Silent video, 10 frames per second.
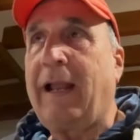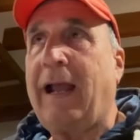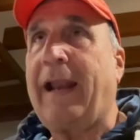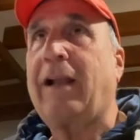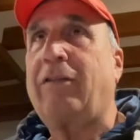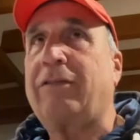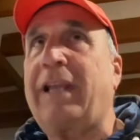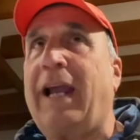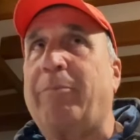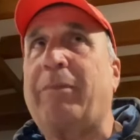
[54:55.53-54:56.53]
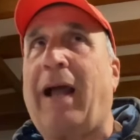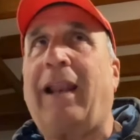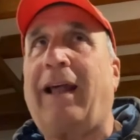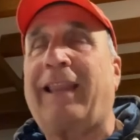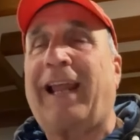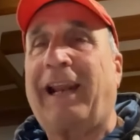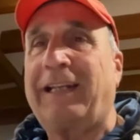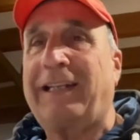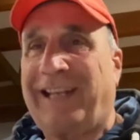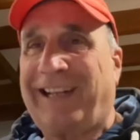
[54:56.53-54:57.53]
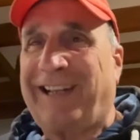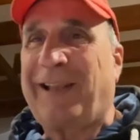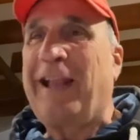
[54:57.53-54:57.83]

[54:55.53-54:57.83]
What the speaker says: And I go, yeah, I like that idea.